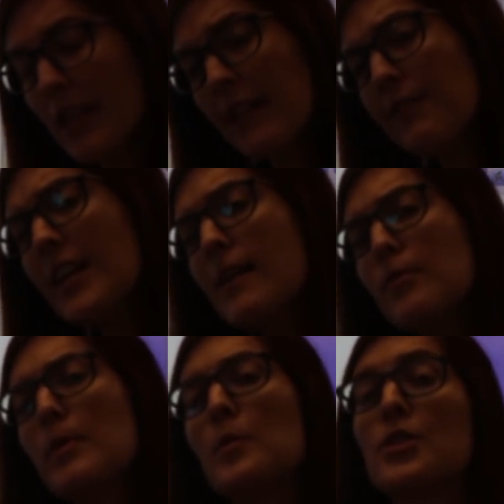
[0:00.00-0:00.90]
If the
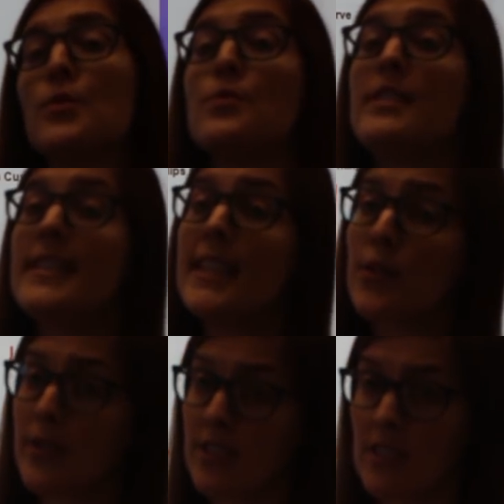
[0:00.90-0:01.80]
government were to
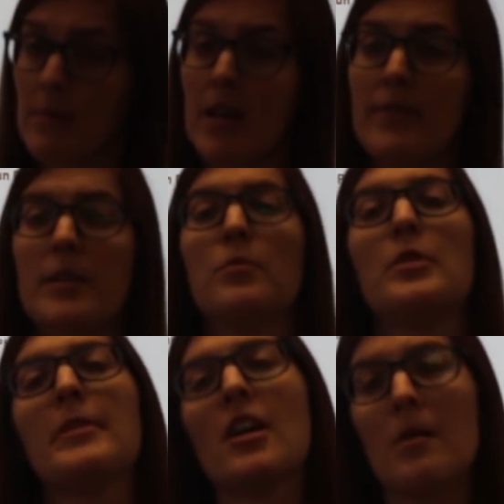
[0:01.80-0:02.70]
decrease the amount of
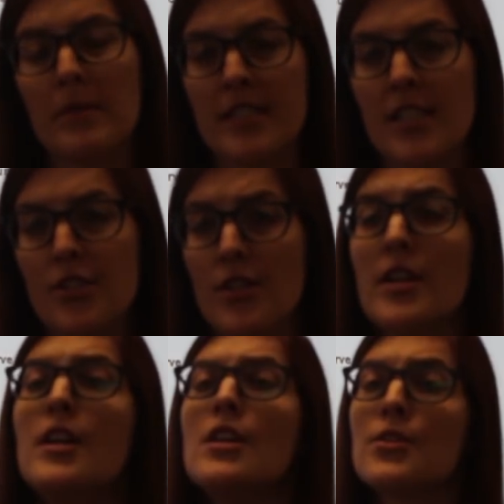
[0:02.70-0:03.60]
unemployment compensation,
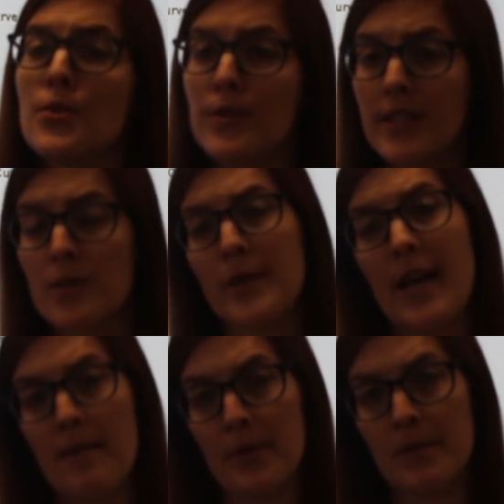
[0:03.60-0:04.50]
two things would
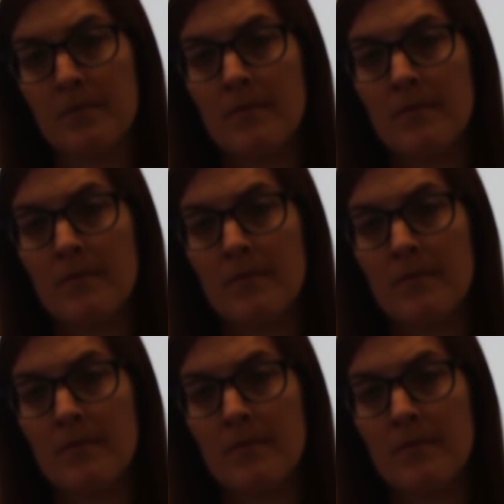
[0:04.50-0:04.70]
happen.